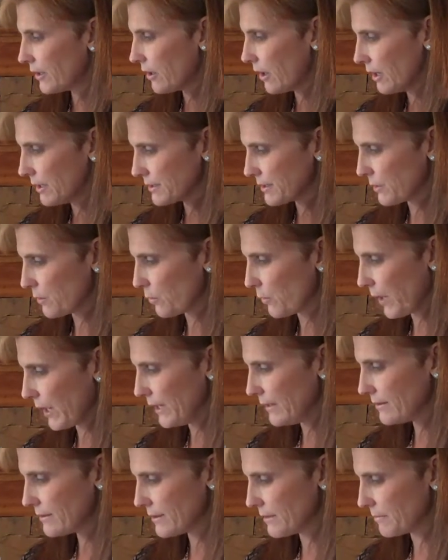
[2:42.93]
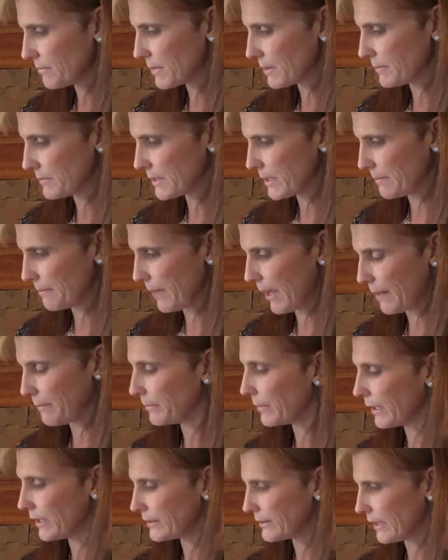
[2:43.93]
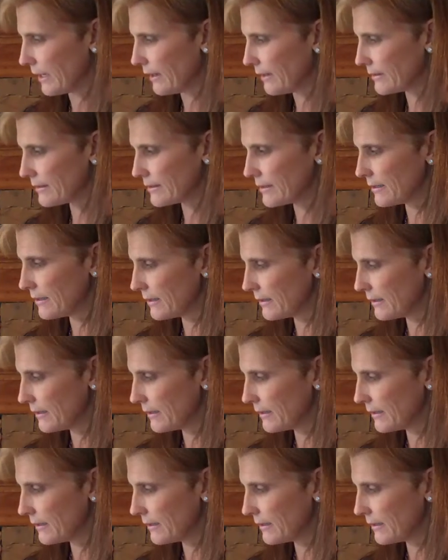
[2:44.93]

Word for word: causing weight, symptoms, and bad blood tests